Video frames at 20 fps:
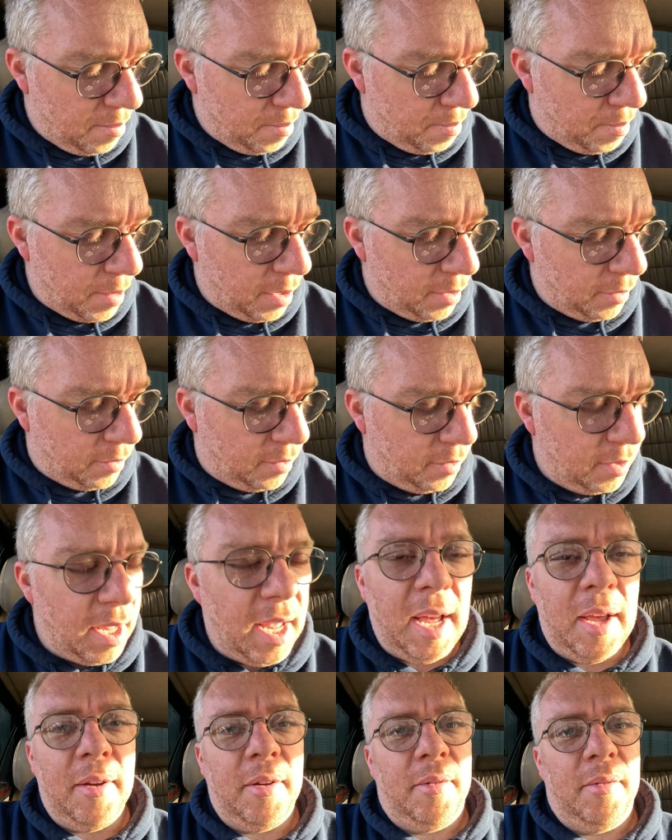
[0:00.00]
But
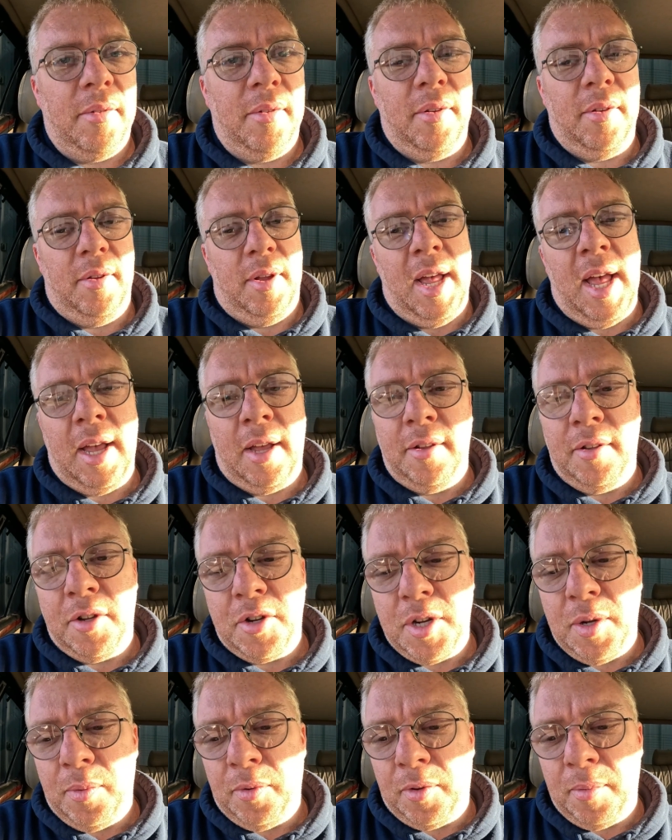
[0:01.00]
yeah, air
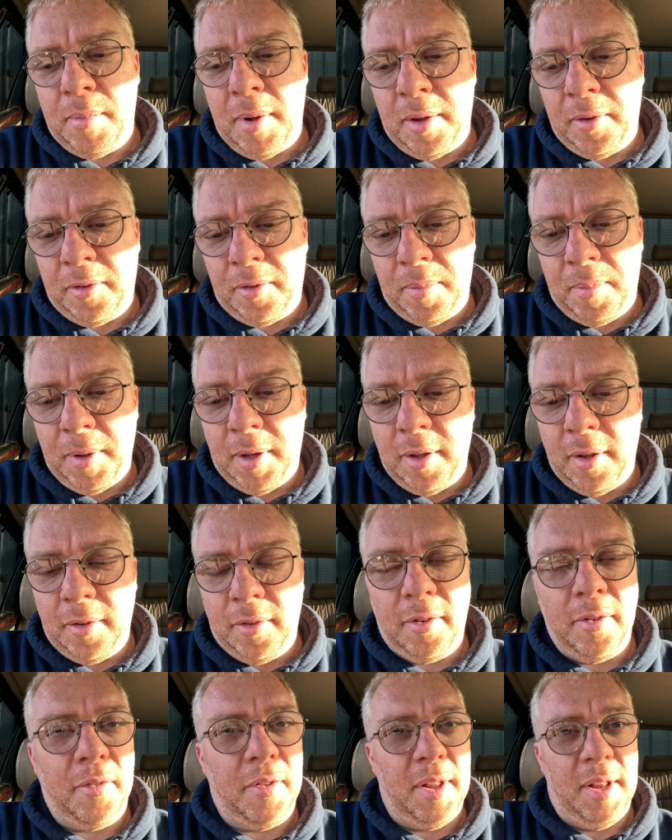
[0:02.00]
conditioning was a must
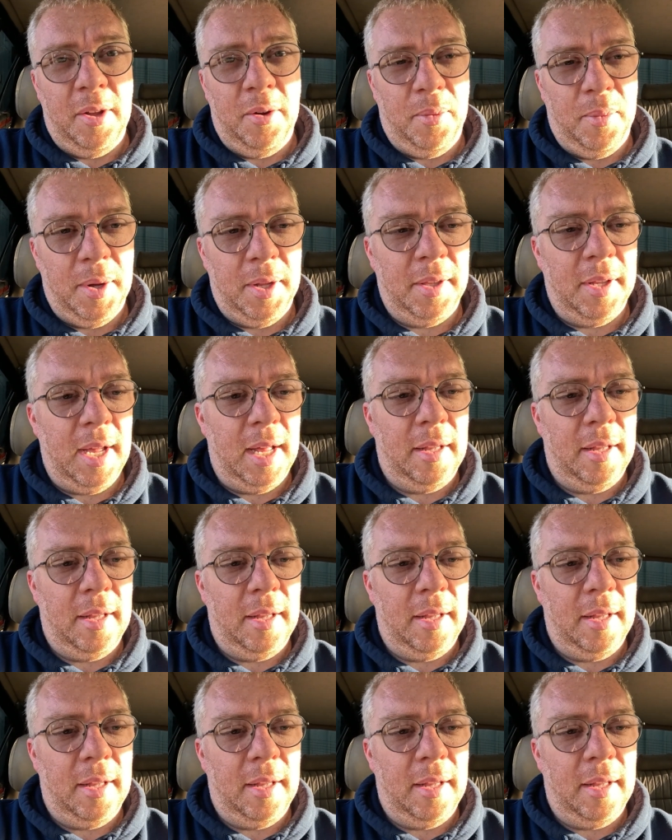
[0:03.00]
because of the little one,